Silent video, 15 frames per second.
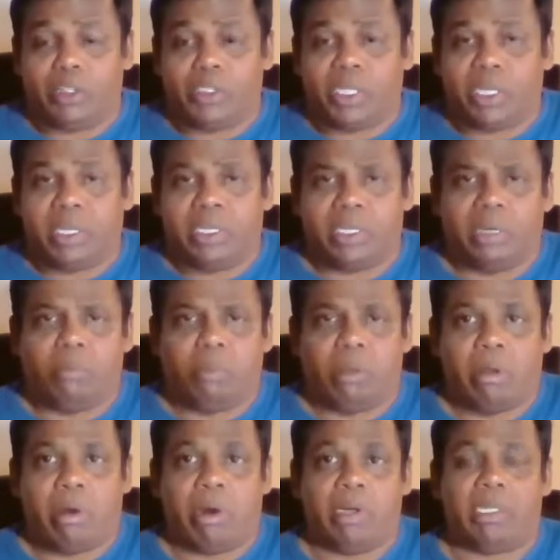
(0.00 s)
Zealand
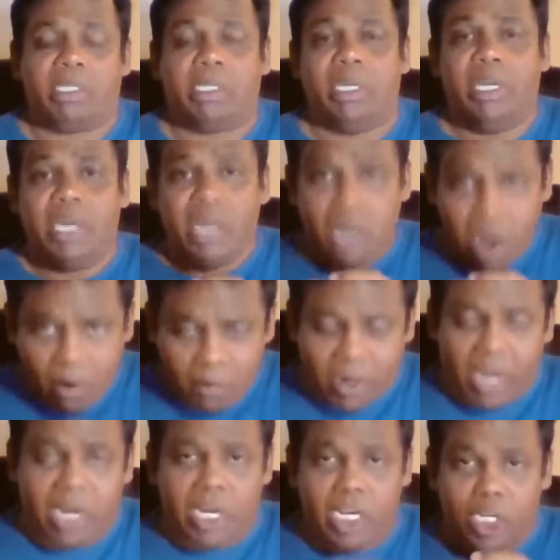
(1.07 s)
employers
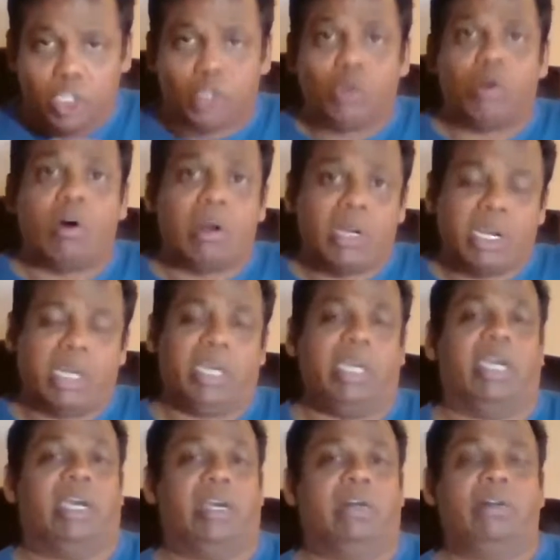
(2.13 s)
really do not
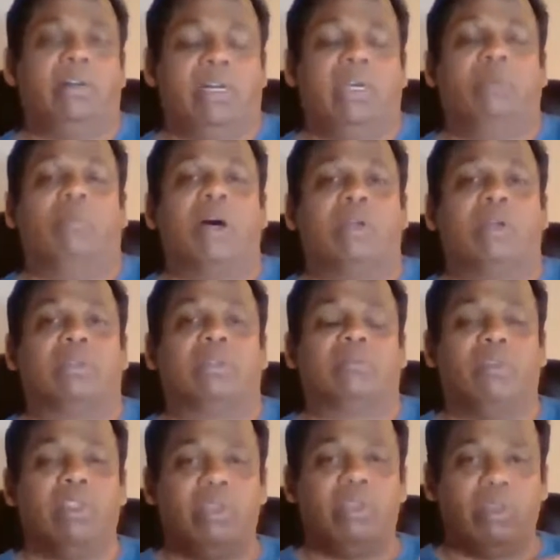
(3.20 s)
care about
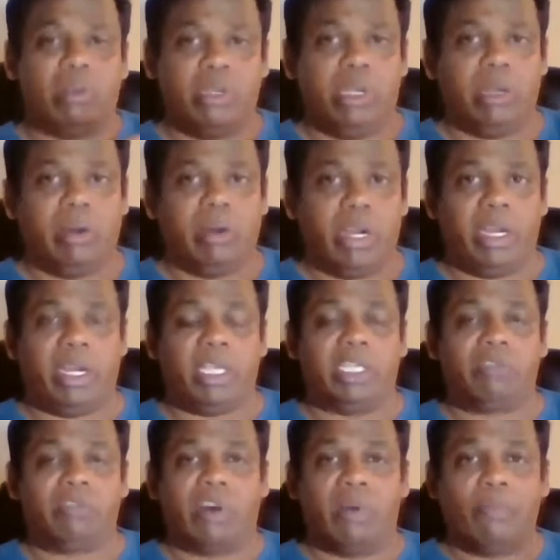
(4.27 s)
whether your degree
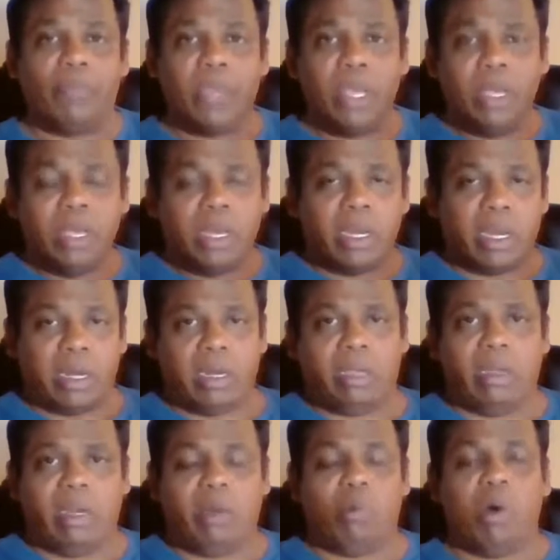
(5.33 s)
is from
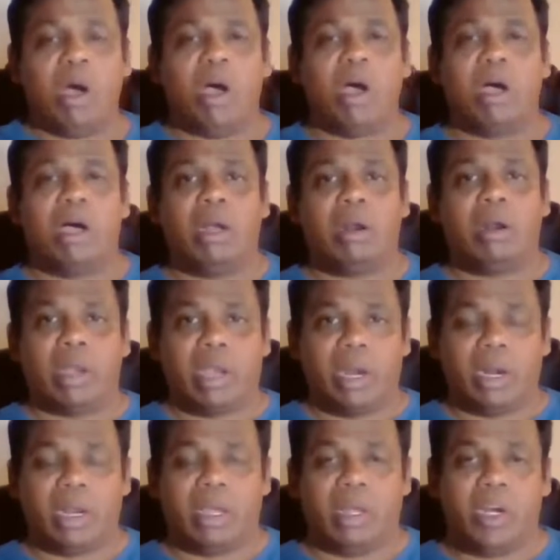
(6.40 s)
category one or
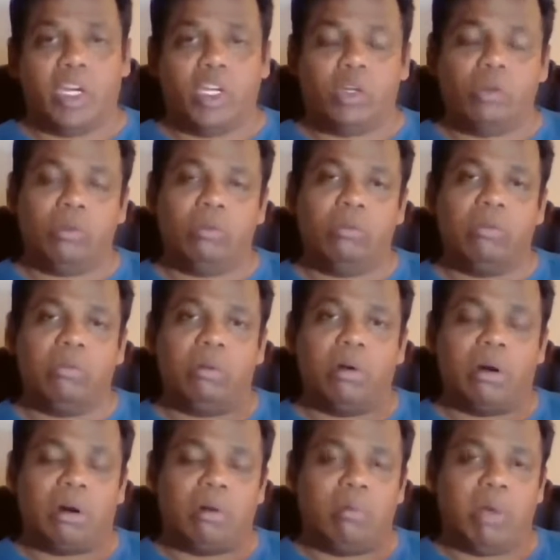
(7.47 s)
category two,
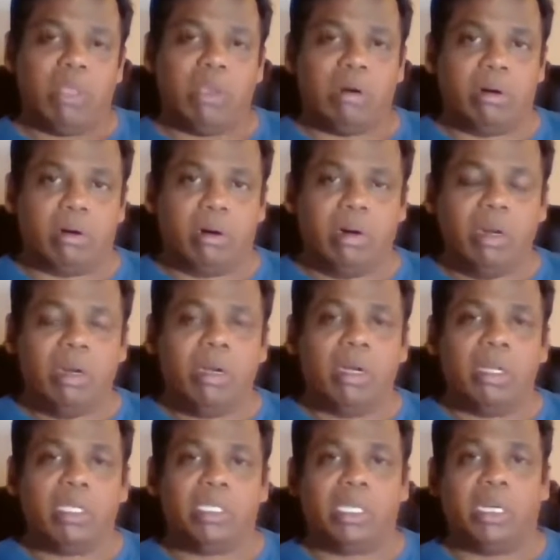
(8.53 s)
or whether
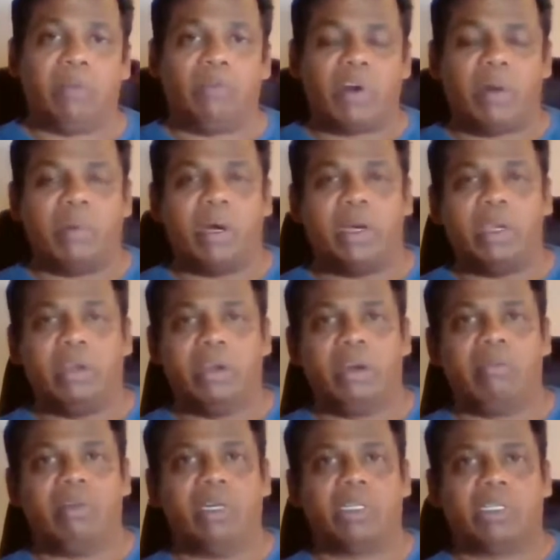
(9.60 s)
it's from a
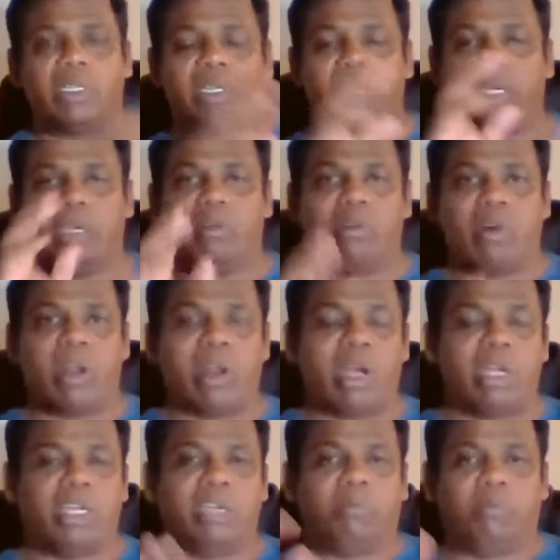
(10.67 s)
university or an
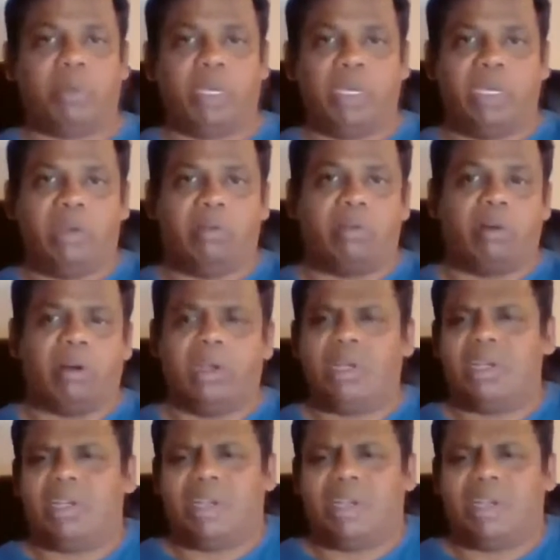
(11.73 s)
ITP, or